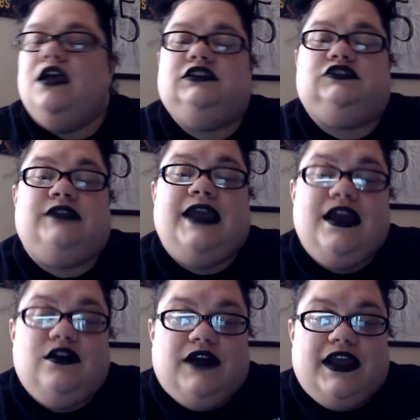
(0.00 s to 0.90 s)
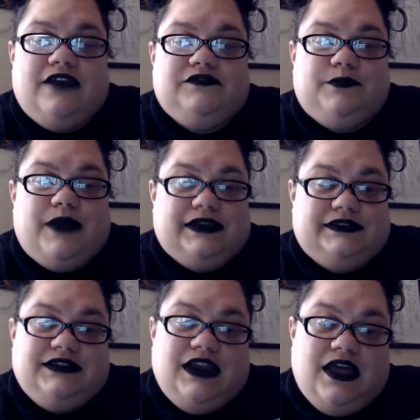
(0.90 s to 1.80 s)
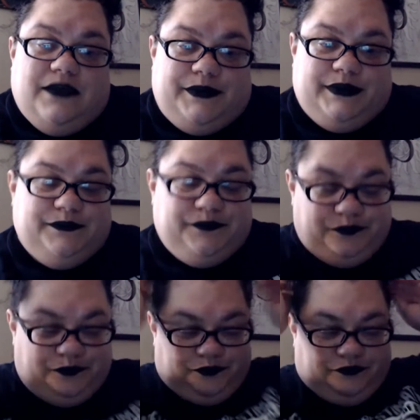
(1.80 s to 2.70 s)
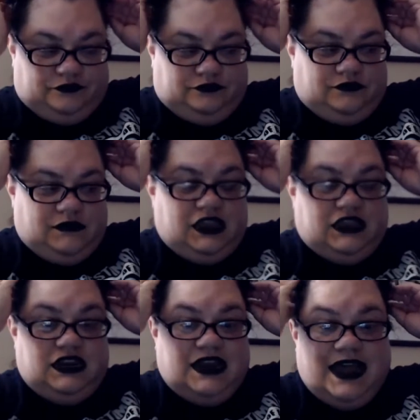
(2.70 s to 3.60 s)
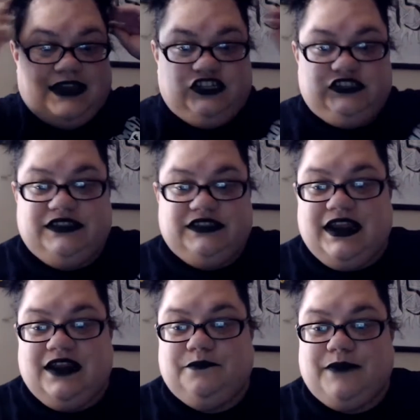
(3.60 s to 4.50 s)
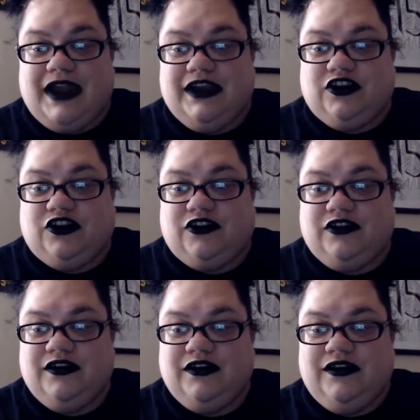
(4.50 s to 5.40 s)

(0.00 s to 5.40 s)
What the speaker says: So now I have to box it up. I cannot just sit and admire.